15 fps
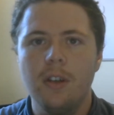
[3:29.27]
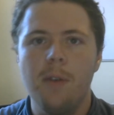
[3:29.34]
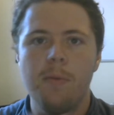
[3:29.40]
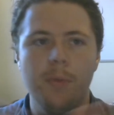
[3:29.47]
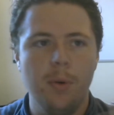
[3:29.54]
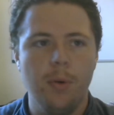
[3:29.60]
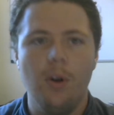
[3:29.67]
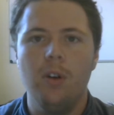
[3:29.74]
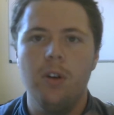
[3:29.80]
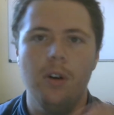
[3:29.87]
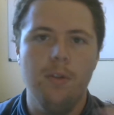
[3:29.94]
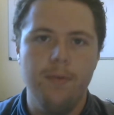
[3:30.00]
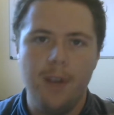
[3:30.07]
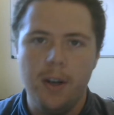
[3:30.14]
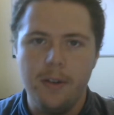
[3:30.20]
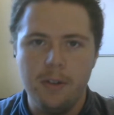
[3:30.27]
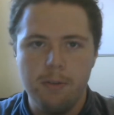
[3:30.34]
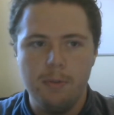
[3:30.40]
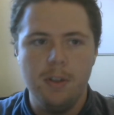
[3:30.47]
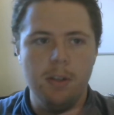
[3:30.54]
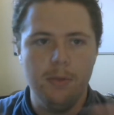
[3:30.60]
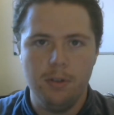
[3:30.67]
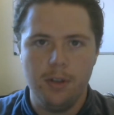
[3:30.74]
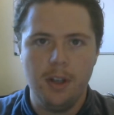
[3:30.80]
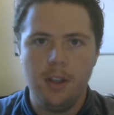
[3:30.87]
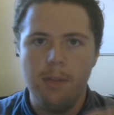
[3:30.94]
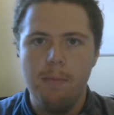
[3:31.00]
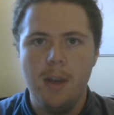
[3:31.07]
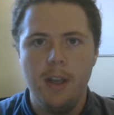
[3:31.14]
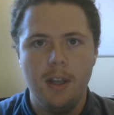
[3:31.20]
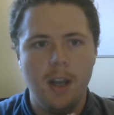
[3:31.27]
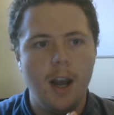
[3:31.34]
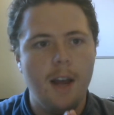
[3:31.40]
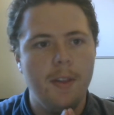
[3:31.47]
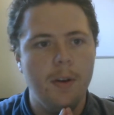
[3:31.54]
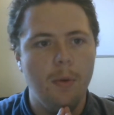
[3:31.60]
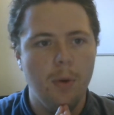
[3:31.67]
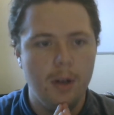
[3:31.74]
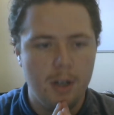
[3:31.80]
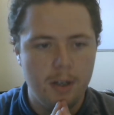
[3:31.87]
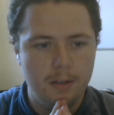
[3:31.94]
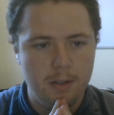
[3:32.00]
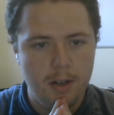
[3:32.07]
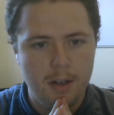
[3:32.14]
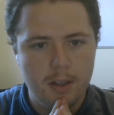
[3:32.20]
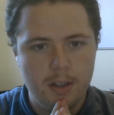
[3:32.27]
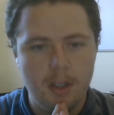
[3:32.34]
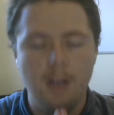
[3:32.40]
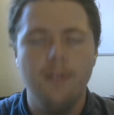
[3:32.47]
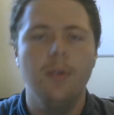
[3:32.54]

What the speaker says: I mean, we were all co-founders, but he was like the main guy that organized a lot of that stuff.